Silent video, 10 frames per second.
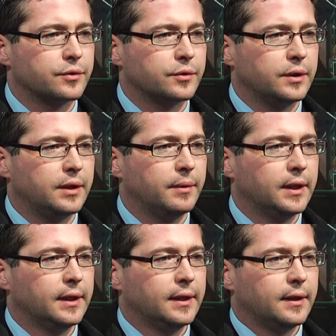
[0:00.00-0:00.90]
So
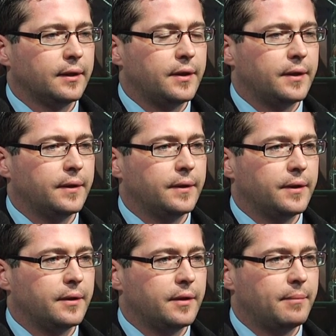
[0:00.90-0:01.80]

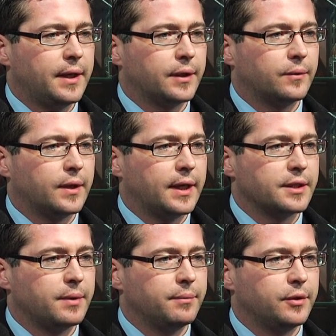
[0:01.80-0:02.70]
the medical
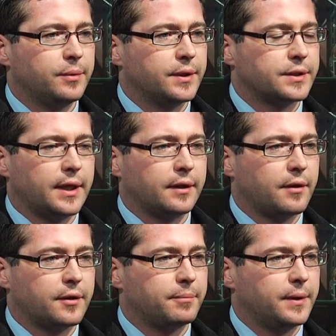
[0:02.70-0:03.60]
guys in between the second
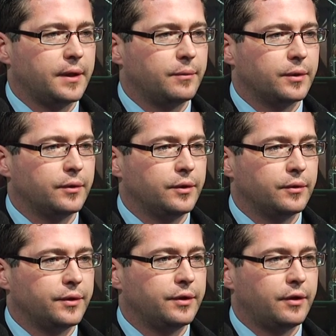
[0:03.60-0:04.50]
and third period were
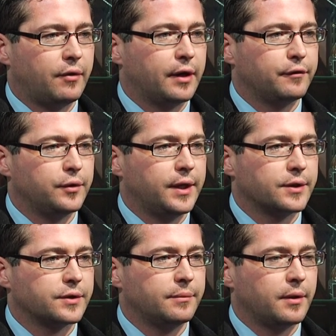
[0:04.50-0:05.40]
they ran a few tests on him.